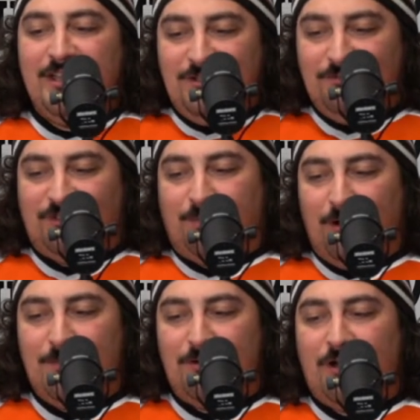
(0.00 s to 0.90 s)
use the
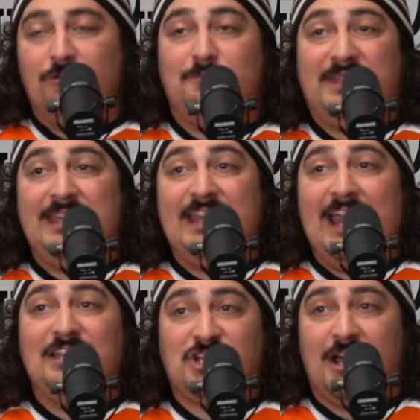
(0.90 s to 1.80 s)
promo code
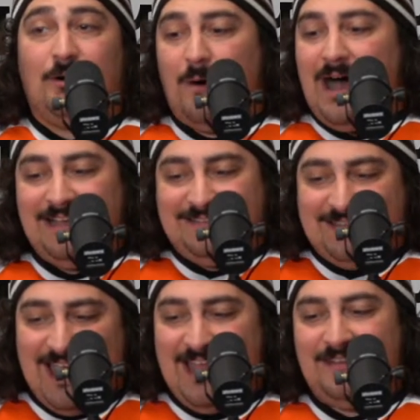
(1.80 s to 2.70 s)

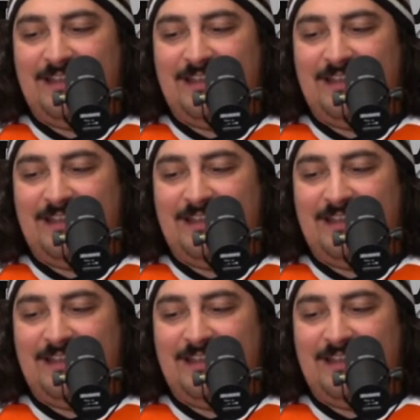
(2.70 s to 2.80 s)
PHLY10.